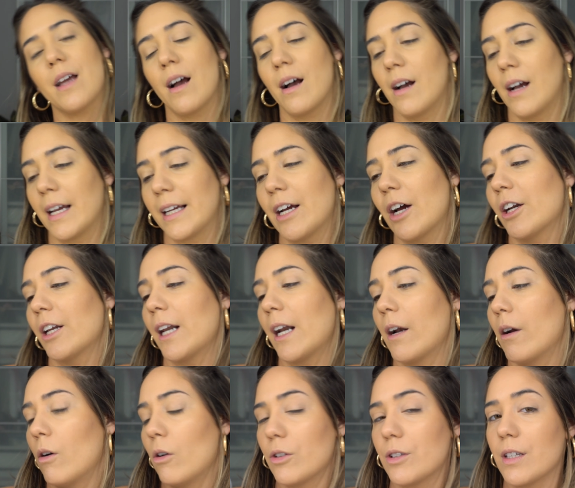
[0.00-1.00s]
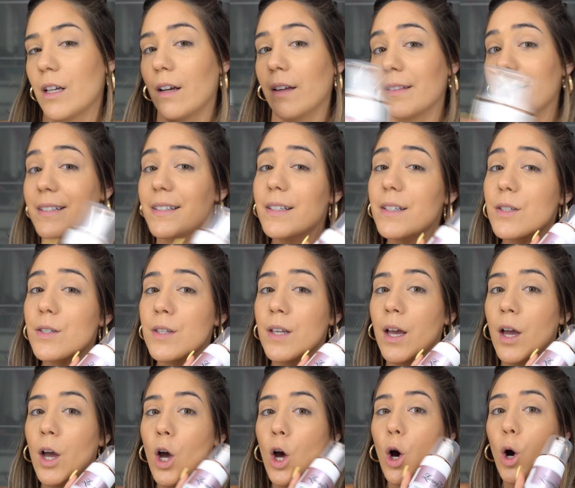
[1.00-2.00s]
I got it at Ulta. This is
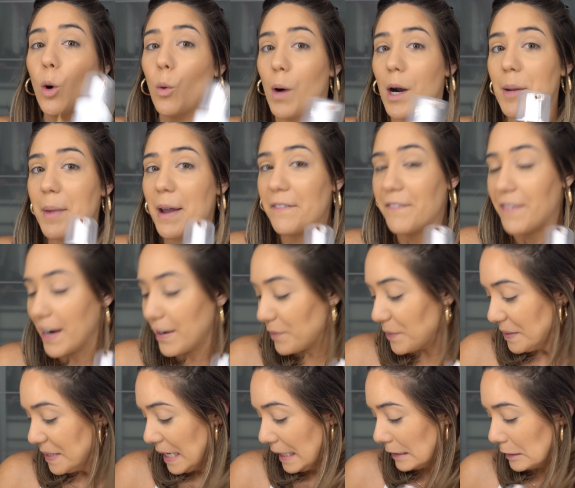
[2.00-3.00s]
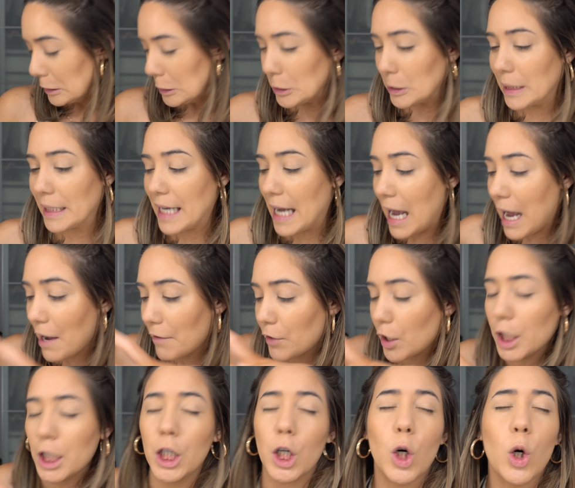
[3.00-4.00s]
one of my favorites. I literally
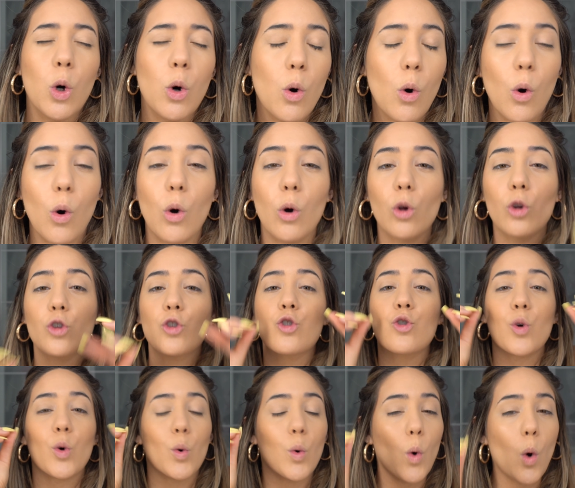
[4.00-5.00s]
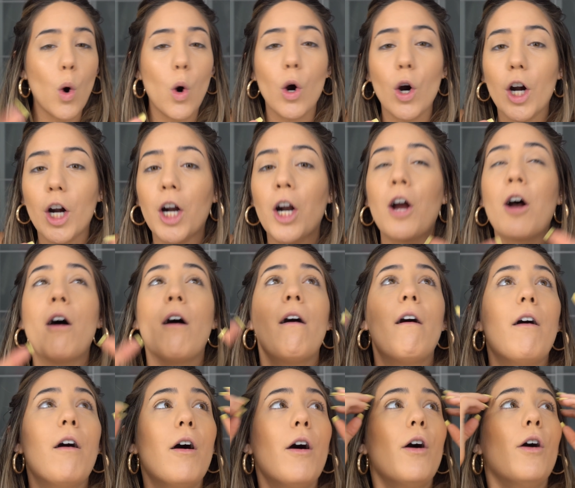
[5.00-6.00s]
have a whole drawer
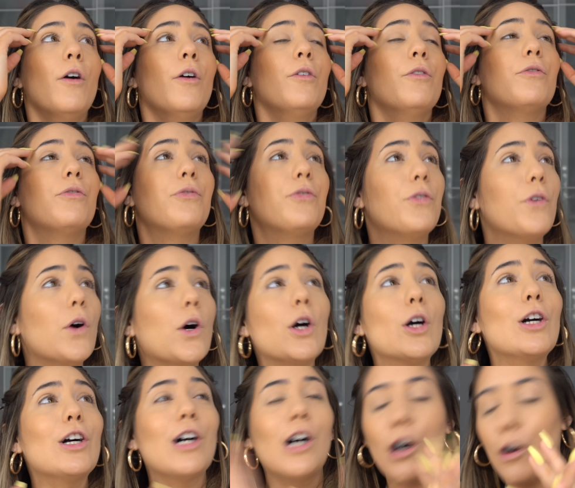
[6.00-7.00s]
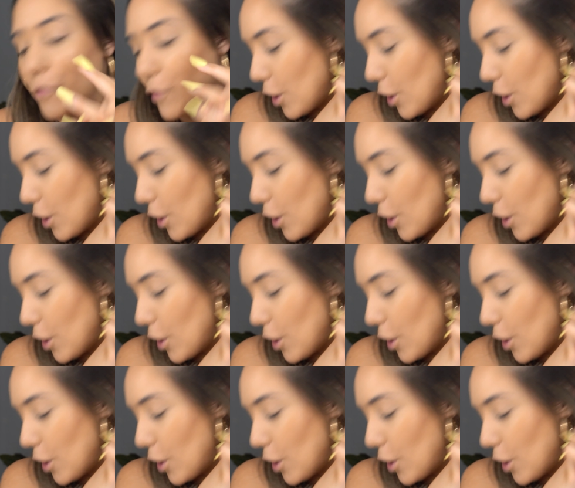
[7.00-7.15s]
full of